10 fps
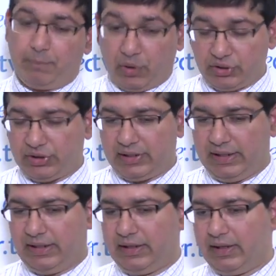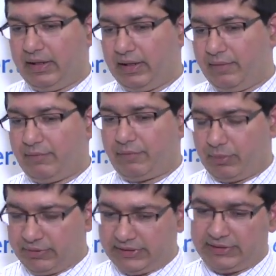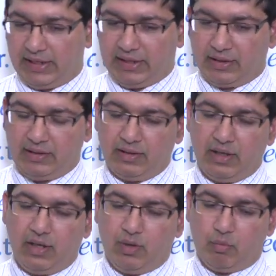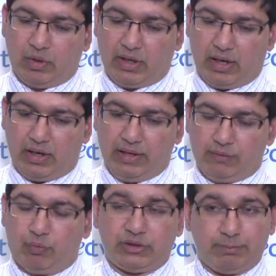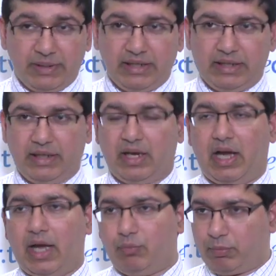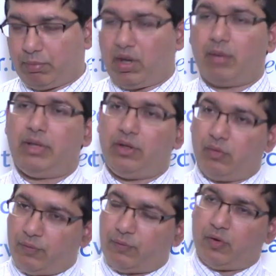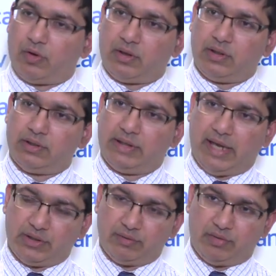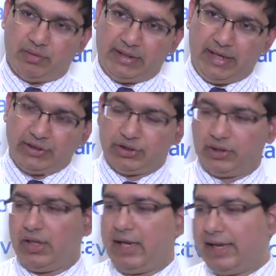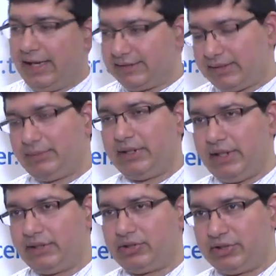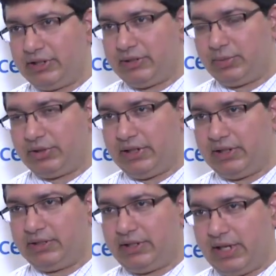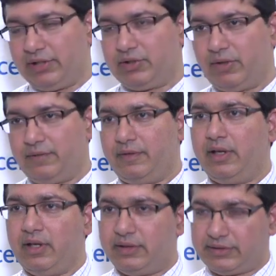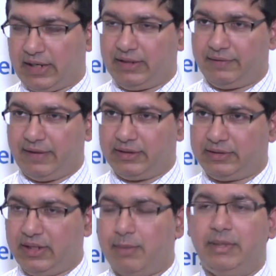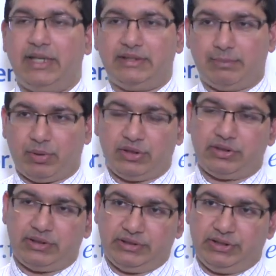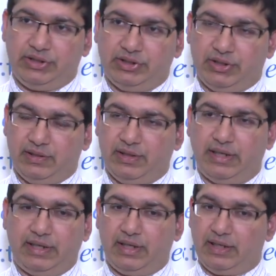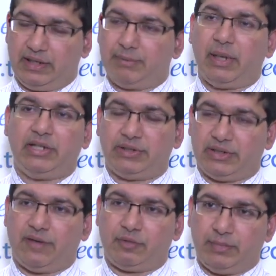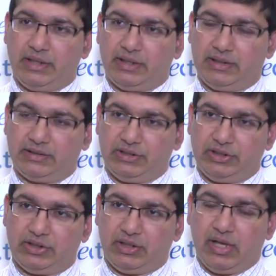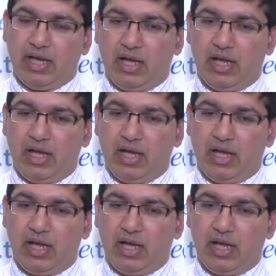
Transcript: Personally, from this data, if it was me, I would probably go for the adjuvant radiation, except that extra 6% chance of side effects, but that's a personal decision, and I think patients have to make that decision.